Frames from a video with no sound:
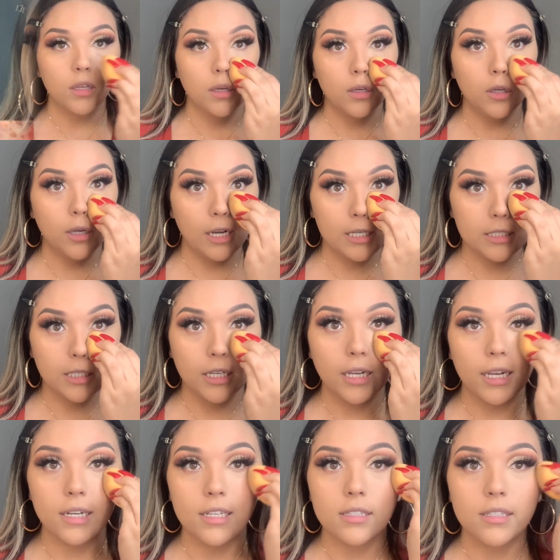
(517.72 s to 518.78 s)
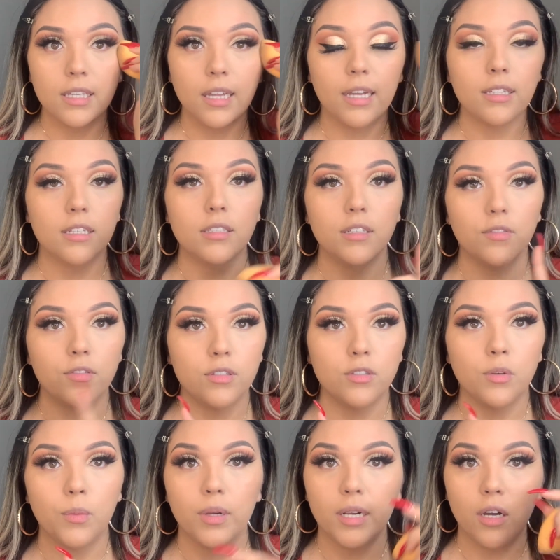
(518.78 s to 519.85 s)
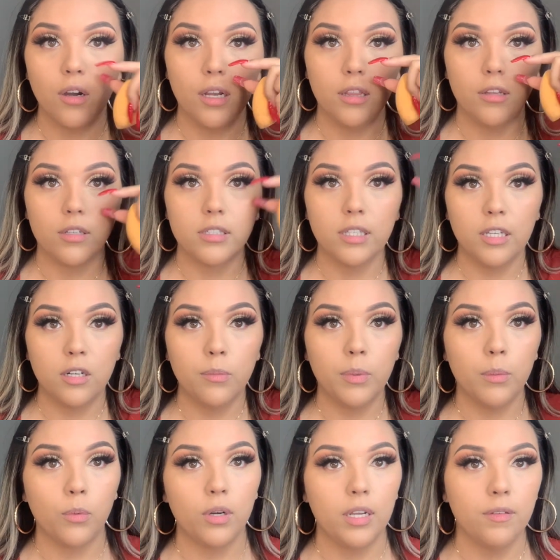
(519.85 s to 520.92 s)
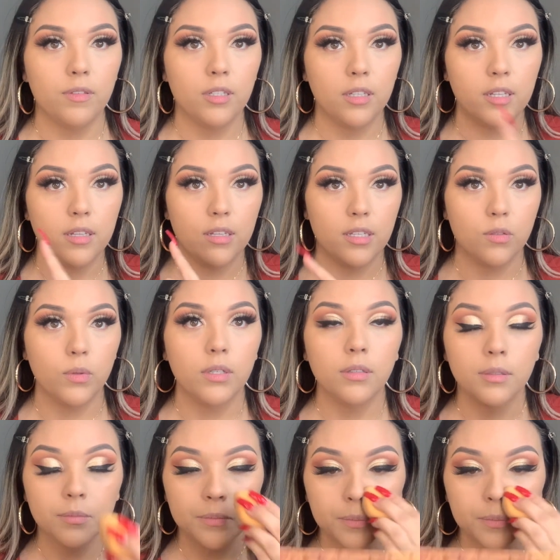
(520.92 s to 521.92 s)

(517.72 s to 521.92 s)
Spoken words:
You guys could kind of see like the difference already, how it looks a little bit more lifted than this one.